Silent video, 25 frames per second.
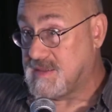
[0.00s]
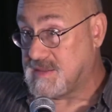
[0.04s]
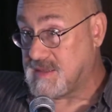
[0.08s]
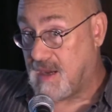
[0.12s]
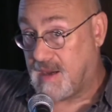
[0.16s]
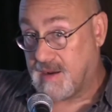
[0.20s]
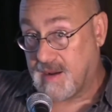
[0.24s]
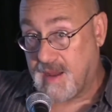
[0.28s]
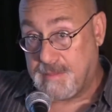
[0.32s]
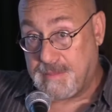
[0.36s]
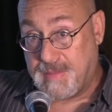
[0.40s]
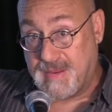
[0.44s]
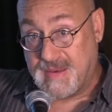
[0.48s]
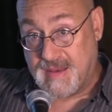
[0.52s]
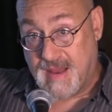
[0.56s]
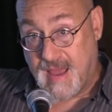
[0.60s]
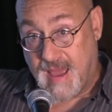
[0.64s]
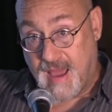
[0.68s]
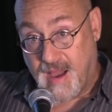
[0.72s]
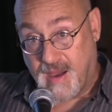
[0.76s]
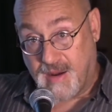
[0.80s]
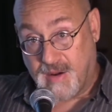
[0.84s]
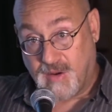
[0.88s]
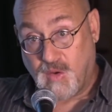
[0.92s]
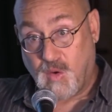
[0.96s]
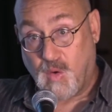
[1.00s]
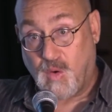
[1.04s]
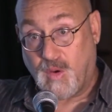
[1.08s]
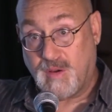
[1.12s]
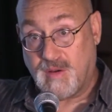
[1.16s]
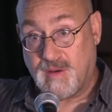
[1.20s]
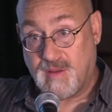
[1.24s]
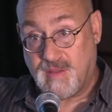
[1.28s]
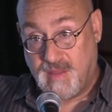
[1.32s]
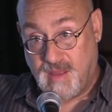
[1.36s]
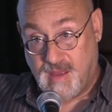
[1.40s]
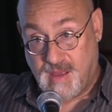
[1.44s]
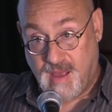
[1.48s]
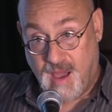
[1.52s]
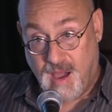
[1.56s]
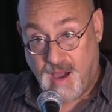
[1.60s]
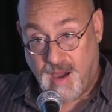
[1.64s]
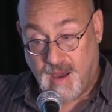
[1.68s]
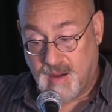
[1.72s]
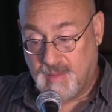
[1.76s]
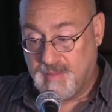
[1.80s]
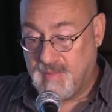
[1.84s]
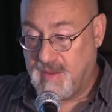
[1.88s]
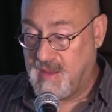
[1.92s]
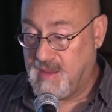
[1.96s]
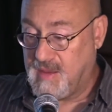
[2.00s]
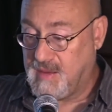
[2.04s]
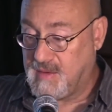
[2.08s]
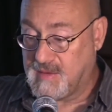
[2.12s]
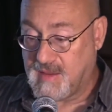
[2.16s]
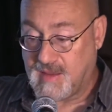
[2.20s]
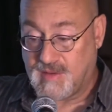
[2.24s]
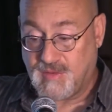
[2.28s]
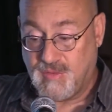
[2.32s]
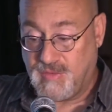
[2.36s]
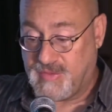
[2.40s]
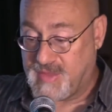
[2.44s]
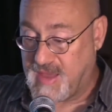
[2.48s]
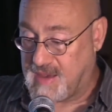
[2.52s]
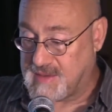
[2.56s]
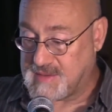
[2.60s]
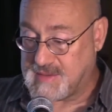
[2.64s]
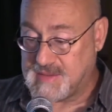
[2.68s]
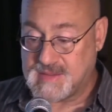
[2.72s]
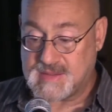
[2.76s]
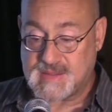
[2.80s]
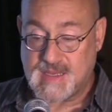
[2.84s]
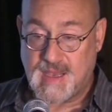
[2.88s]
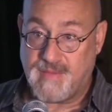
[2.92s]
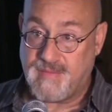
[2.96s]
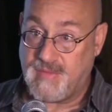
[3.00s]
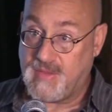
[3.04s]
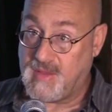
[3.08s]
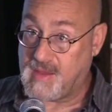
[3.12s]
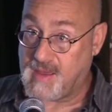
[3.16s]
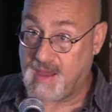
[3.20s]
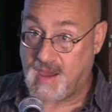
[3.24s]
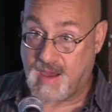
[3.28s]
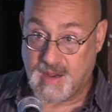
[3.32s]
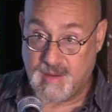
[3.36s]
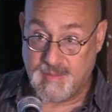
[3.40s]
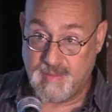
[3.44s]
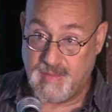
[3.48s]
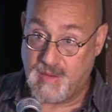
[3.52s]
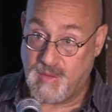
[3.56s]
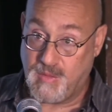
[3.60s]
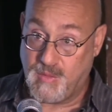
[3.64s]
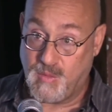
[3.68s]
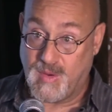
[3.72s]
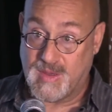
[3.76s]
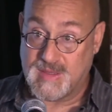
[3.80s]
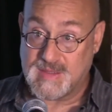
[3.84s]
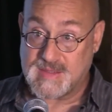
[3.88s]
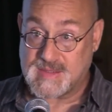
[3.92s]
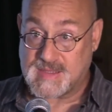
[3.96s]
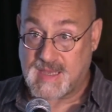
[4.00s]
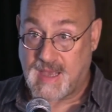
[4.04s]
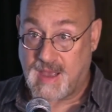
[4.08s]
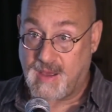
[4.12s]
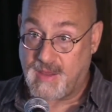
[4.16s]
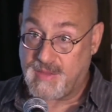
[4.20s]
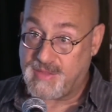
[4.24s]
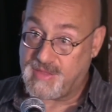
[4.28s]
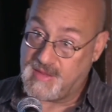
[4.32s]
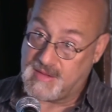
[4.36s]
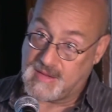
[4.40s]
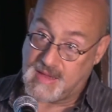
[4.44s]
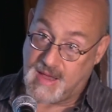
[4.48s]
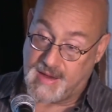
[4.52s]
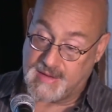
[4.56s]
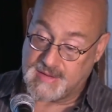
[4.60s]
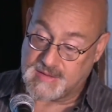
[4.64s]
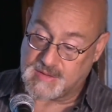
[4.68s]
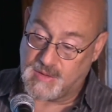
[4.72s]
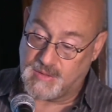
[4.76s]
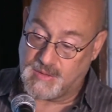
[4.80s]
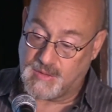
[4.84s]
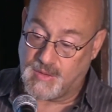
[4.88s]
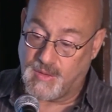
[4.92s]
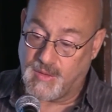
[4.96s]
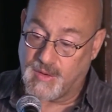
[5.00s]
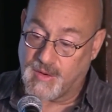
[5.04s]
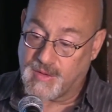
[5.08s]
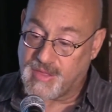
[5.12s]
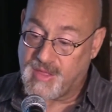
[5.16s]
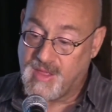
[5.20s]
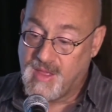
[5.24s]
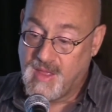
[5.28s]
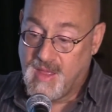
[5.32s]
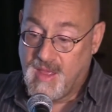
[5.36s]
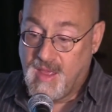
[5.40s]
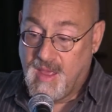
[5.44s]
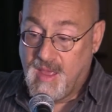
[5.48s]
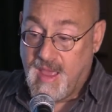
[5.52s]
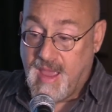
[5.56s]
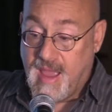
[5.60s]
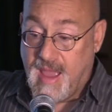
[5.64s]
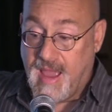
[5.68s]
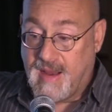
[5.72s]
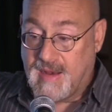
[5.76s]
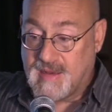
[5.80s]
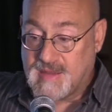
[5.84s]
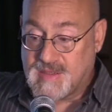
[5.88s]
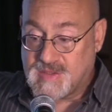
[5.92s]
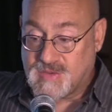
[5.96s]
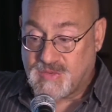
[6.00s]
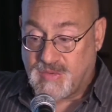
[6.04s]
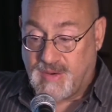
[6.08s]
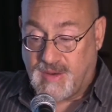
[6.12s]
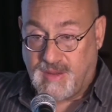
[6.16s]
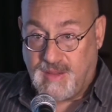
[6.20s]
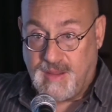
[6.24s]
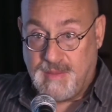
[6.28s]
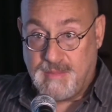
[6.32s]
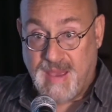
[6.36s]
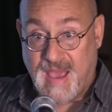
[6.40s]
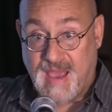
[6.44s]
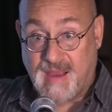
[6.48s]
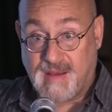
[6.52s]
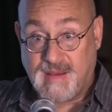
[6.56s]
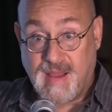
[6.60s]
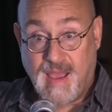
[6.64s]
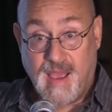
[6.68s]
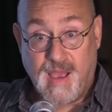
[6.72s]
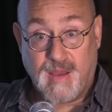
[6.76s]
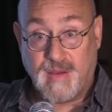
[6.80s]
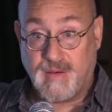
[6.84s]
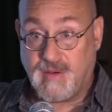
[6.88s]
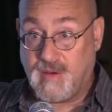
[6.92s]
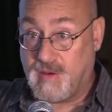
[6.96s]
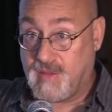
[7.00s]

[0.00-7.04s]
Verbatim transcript: It's gone up and down according to the economy. Like 2007, the economy went south, the lines go north, and it's trickling back down.